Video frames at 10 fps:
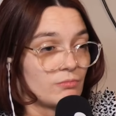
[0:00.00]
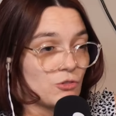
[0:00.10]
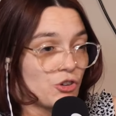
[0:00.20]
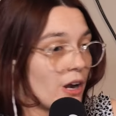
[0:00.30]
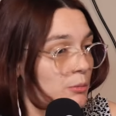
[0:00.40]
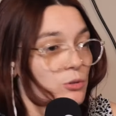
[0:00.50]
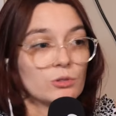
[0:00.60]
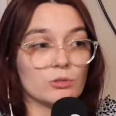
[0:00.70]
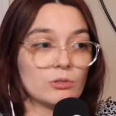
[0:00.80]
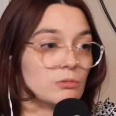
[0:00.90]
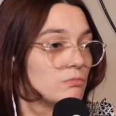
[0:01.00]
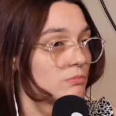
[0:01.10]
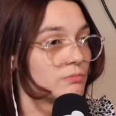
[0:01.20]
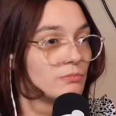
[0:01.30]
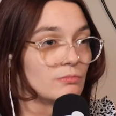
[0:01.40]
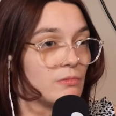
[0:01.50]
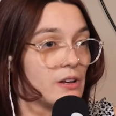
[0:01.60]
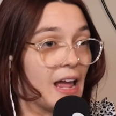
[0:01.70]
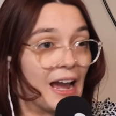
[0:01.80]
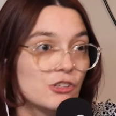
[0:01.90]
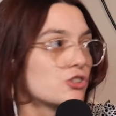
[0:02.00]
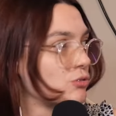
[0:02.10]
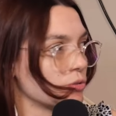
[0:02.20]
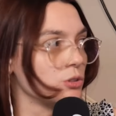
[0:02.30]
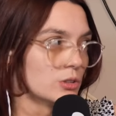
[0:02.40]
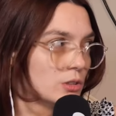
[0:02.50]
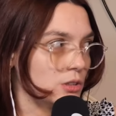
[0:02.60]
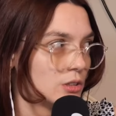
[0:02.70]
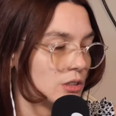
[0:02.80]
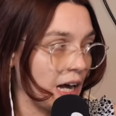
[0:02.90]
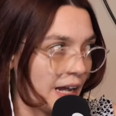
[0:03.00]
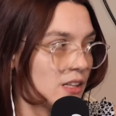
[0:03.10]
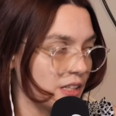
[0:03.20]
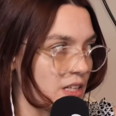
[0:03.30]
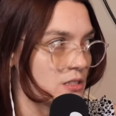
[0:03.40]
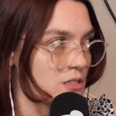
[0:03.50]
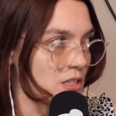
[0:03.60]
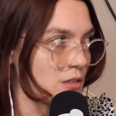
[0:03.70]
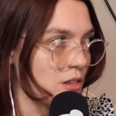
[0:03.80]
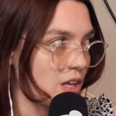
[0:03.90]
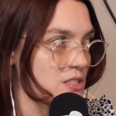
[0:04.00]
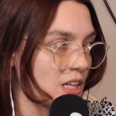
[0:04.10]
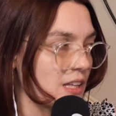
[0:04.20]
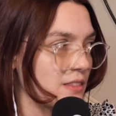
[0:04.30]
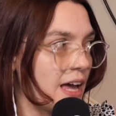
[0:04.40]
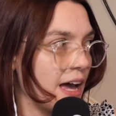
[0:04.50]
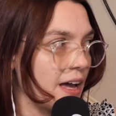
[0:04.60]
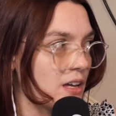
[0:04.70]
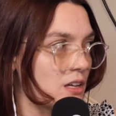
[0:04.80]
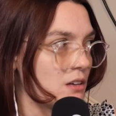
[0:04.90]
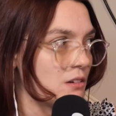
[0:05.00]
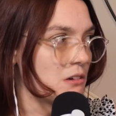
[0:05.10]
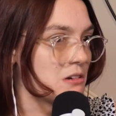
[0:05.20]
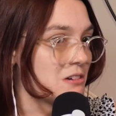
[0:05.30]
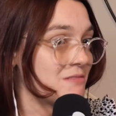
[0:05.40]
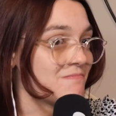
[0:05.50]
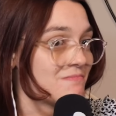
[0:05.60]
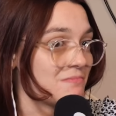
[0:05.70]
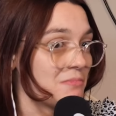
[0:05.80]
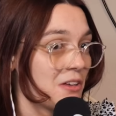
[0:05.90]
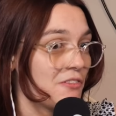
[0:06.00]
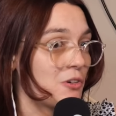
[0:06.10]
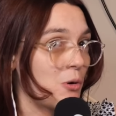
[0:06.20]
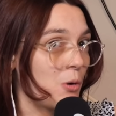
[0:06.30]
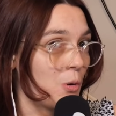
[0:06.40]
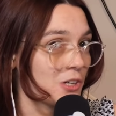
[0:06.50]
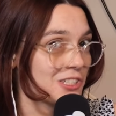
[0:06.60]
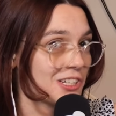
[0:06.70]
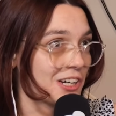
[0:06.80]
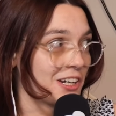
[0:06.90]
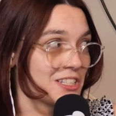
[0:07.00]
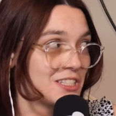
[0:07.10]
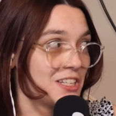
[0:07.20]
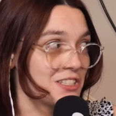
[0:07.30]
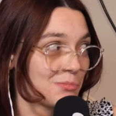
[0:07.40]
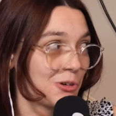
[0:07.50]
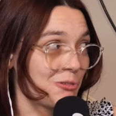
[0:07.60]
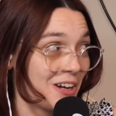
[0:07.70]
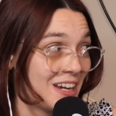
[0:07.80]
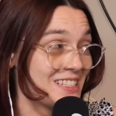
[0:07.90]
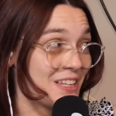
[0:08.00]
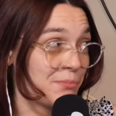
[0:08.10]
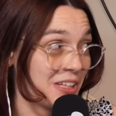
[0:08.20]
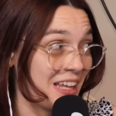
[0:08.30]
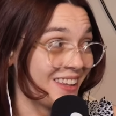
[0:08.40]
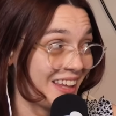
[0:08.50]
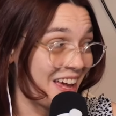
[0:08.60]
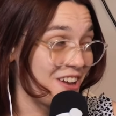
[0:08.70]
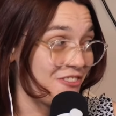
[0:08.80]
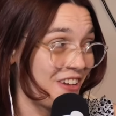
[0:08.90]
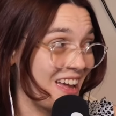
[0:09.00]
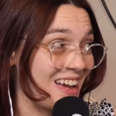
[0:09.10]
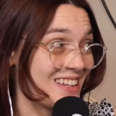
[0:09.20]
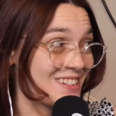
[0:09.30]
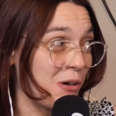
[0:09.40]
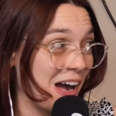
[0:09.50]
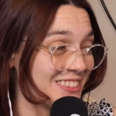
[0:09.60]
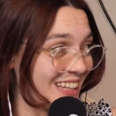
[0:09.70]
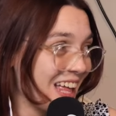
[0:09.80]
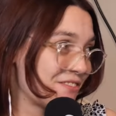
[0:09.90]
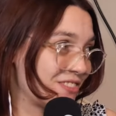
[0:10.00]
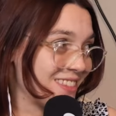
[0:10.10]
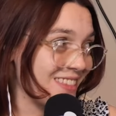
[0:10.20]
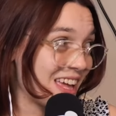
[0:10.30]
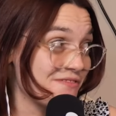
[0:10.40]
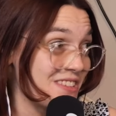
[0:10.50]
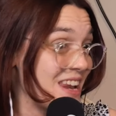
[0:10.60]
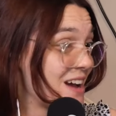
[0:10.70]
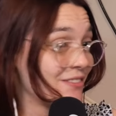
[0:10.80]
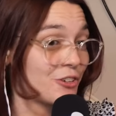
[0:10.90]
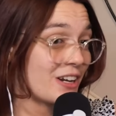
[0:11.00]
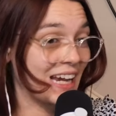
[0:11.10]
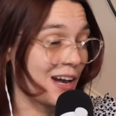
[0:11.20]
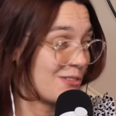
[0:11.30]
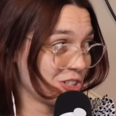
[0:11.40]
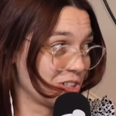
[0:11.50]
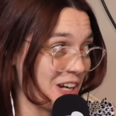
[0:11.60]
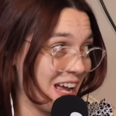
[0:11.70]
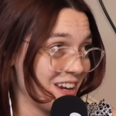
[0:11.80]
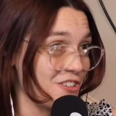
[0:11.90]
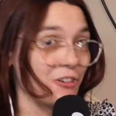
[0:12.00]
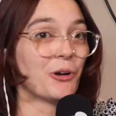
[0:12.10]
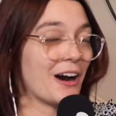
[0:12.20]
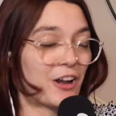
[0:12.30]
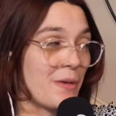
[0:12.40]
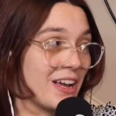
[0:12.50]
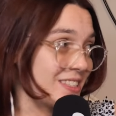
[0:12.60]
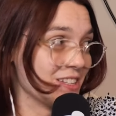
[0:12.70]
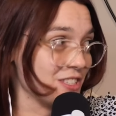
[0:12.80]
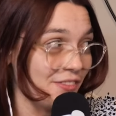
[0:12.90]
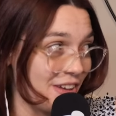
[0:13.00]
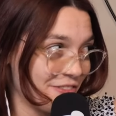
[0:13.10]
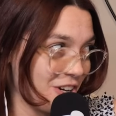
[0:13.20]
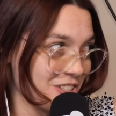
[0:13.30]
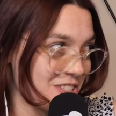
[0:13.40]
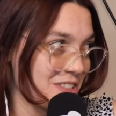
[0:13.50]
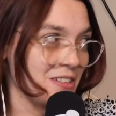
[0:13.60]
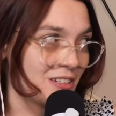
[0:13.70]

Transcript: tribal natural islands and things like that, of course they're going to see some crazy plant life and wildlife that they've never encountered and don't know how to make sense of it first.